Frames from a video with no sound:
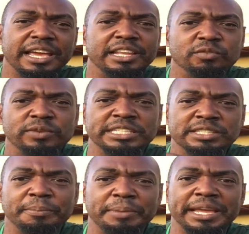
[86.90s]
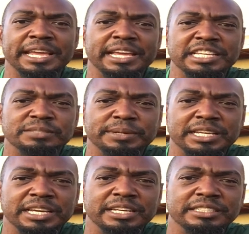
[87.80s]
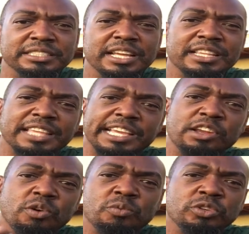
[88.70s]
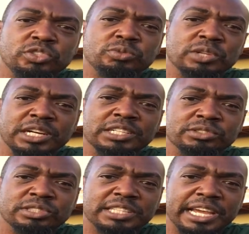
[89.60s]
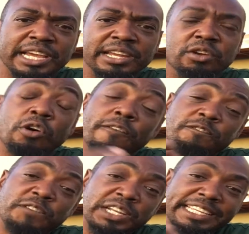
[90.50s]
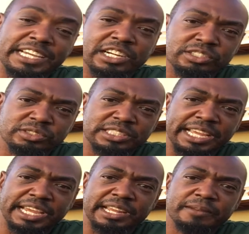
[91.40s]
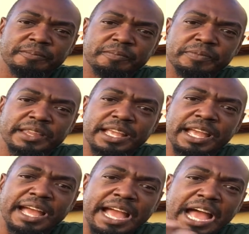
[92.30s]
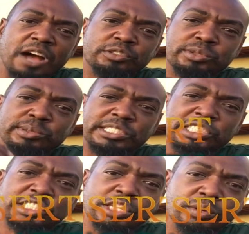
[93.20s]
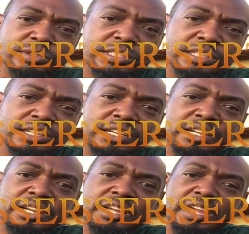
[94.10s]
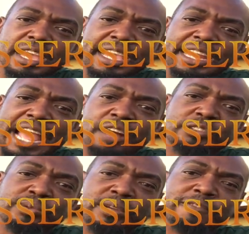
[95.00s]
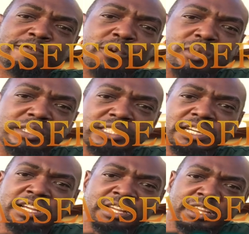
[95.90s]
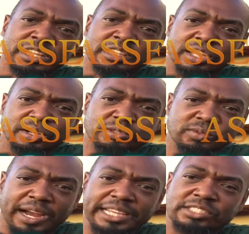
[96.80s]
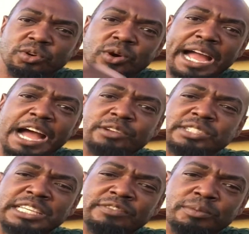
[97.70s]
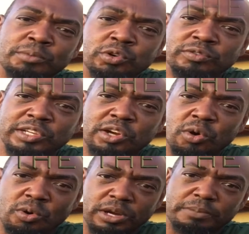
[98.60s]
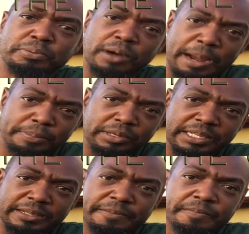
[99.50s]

and the reason being is because they don't want you to understand or fully understand how to assert and how to enforce those rights or how to even move the court properly.